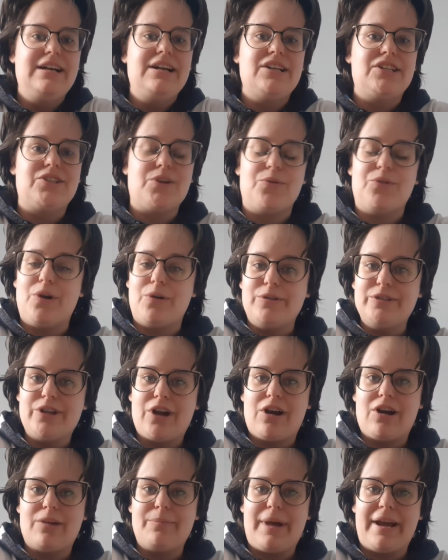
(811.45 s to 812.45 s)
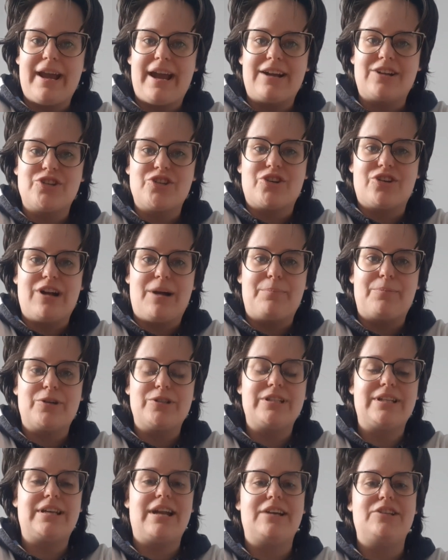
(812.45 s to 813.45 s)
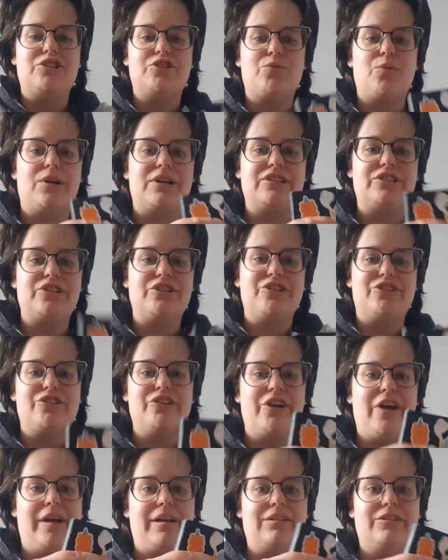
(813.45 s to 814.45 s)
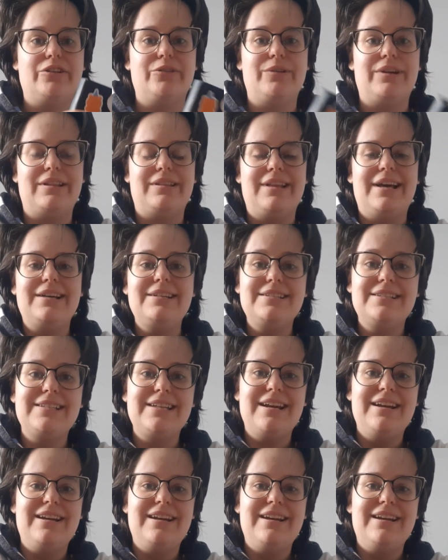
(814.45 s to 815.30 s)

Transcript: So those are my extra numbers that I just wanted to include in this,